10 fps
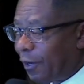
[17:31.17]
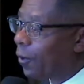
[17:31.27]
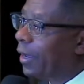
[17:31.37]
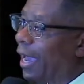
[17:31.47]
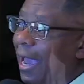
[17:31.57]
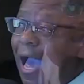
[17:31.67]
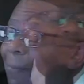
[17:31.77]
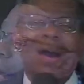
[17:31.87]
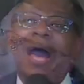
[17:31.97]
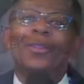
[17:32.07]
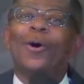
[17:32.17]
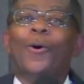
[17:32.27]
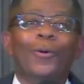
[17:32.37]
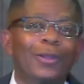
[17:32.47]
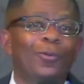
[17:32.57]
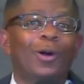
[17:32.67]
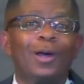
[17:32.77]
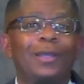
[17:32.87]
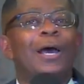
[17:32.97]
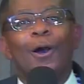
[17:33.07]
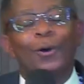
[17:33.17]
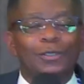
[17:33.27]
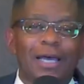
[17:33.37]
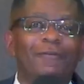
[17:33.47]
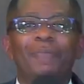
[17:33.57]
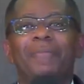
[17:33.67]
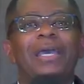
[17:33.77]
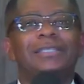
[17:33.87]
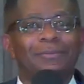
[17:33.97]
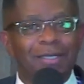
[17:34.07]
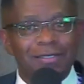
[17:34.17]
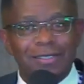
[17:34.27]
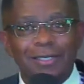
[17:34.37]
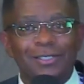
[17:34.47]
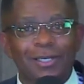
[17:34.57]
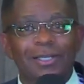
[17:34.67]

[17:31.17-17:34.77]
Okay, am I the only one who's ever made some decisions